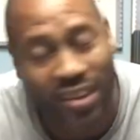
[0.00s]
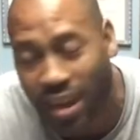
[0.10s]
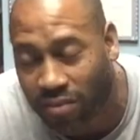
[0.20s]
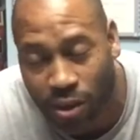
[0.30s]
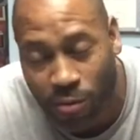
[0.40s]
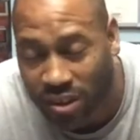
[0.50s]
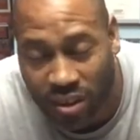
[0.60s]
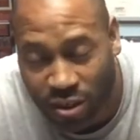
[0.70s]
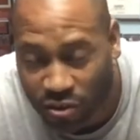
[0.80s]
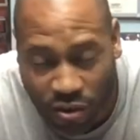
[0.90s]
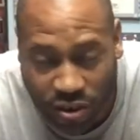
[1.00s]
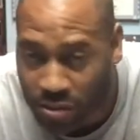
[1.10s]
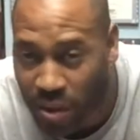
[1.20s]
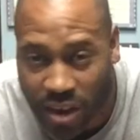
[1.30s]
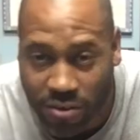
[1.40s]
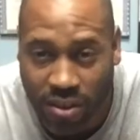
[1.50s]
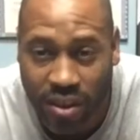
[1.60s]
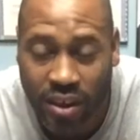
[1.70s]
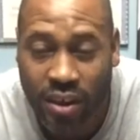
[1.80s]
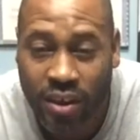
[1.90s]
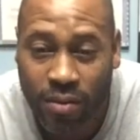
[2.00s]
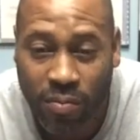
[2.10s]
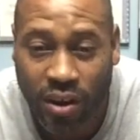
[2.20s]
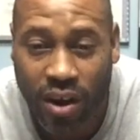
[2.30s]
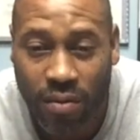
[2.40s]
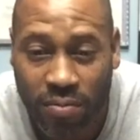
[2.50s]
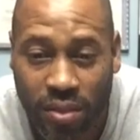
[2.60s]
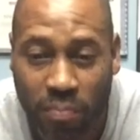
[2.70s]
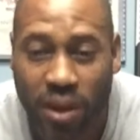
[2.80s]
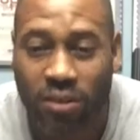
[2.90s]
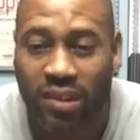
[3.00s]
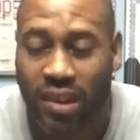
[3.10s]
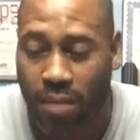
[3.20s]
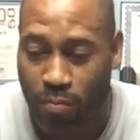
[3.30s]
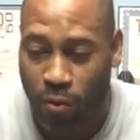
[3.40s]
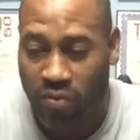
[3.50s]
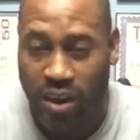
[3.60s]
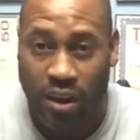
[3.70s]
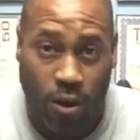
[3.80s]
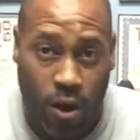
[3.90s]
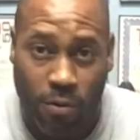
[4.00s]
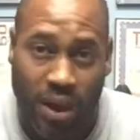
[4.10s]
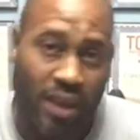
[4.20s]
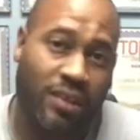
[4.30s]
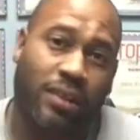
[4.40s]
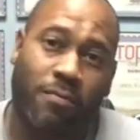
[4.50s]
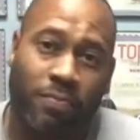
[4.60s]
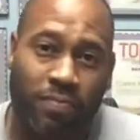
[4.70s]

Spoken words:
It definitely wasn't the instruction manual, but the belts that move it long ways